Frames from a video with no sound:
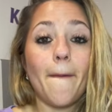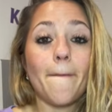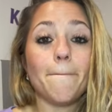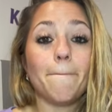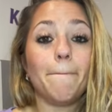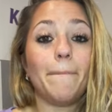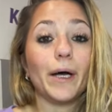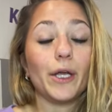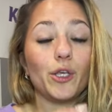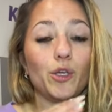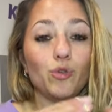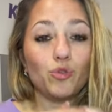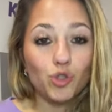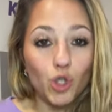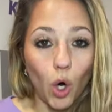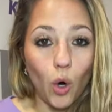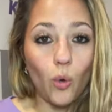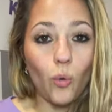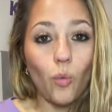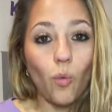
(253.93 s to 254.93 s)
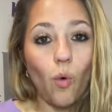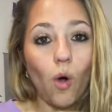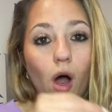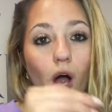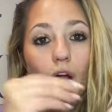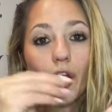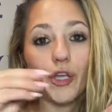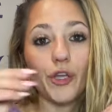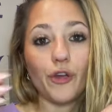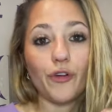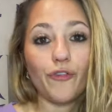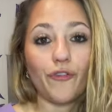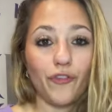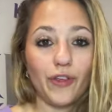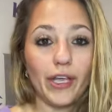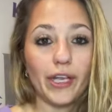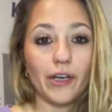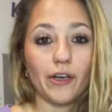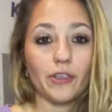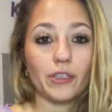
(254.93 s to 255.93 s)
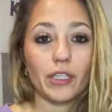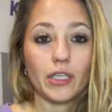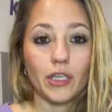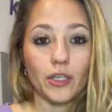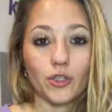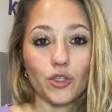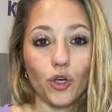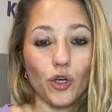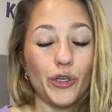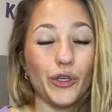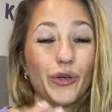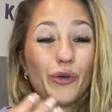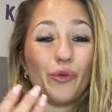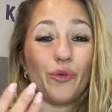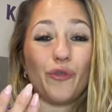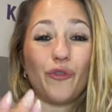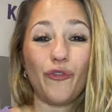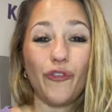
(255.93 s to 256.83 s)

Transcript: But you don't want your fear to control you.